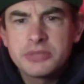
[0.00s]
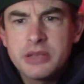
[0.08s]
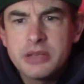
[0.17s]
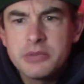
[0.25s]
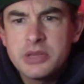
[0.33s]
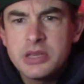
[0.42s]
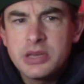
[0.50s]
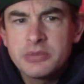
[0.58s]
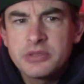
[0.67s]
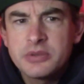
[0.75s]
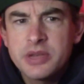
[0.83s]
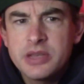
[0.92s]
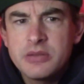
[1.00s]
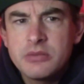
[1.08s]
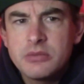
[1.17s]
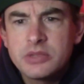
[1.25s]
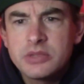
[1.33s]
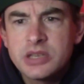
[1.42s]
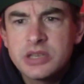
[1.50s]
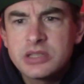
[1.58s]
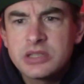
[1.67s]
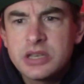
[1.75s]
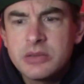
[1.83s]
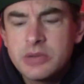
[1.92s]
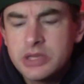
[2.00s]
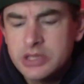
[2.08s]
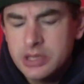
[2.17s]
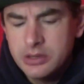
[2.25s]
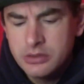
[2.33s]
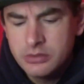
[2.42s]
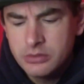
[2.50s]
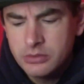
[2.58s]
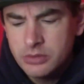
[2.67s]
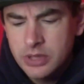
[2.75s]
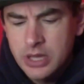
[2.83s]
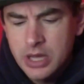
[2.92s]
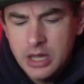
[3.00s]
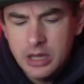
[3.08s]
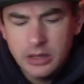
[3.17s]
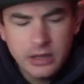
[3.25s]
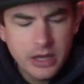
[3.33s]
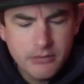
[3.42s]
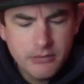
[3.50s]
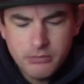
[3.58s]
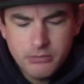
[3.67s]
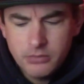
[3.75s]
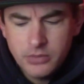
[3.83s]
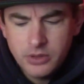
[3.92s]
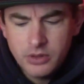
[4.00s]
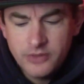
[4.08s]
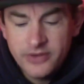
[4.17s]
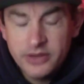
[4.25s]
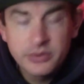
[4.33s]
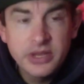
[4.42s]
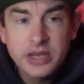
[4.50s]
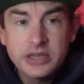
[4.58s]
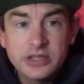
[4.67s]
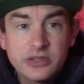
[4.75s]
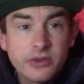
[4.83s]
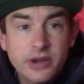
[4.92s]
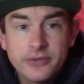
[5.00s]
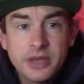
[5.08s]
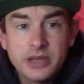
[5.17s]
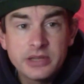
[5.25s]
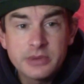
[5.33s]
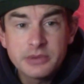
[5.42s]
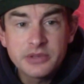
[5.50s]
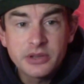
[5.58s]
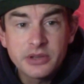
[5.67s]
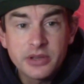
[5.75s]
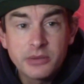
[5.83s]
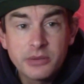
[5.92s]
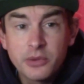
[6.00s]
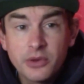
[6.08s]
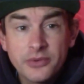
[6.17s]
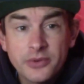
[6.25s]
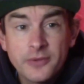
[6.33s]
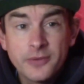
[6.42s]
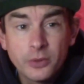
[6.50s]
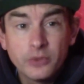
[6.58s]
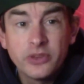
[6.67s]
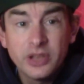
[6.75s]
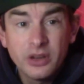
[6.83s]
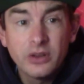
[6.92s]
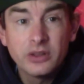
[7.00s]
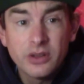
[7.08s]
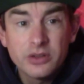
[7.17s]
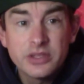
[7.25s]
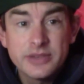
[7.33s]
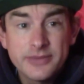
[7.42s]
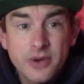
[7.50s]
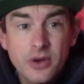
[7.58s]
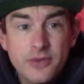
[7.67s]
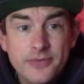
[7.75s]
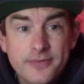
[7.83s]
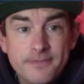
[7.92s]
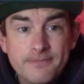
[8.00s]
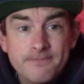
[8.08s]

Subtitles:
maybe up to 6 to 8 weeks ago. I found them on the Etnies, direct from the Etnies website. They had them on offer at $49.95.